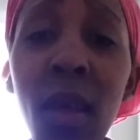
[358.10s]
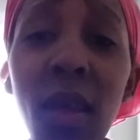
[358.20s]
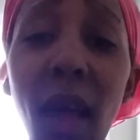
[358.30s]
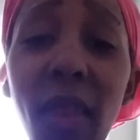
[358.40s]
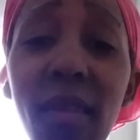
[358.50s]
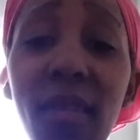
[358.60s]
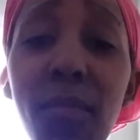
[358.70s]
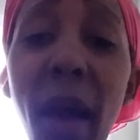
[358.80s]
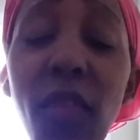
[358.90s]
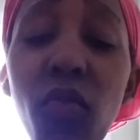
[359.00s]
yeah, that's
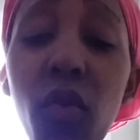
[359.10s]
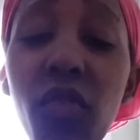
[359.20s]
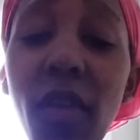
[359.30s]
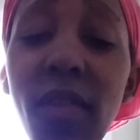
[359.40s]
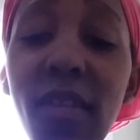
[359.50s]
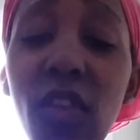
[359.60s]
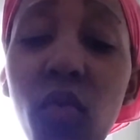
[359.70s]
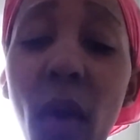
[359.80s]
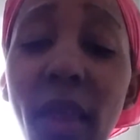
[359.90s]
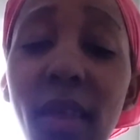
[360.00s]
just my thoughts on the
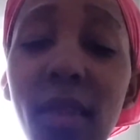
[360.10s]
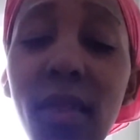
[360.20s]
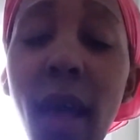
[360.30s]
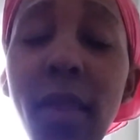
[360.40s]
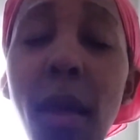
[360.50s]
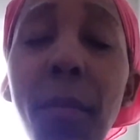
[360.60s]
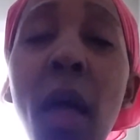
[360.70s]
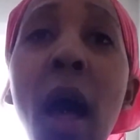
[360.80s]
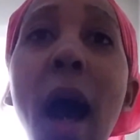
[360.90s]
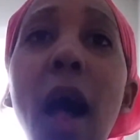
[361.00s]
situation. And
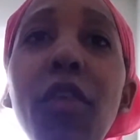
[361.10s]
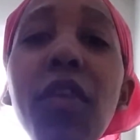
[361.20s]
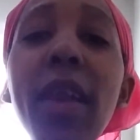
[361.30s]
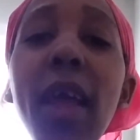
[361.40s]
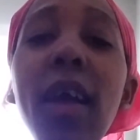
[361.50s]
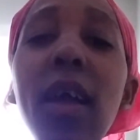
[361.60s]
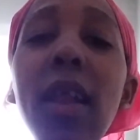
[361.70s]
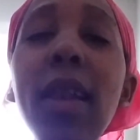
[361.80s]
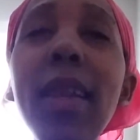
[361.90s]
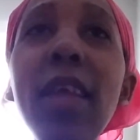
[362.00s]
I'll also
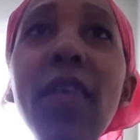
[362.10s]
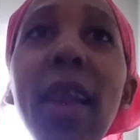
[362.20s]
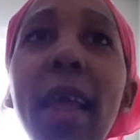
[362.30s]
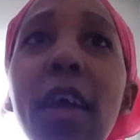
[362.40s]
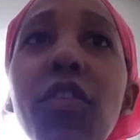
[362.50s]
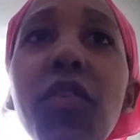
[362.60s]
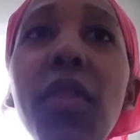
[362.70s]
leave a link to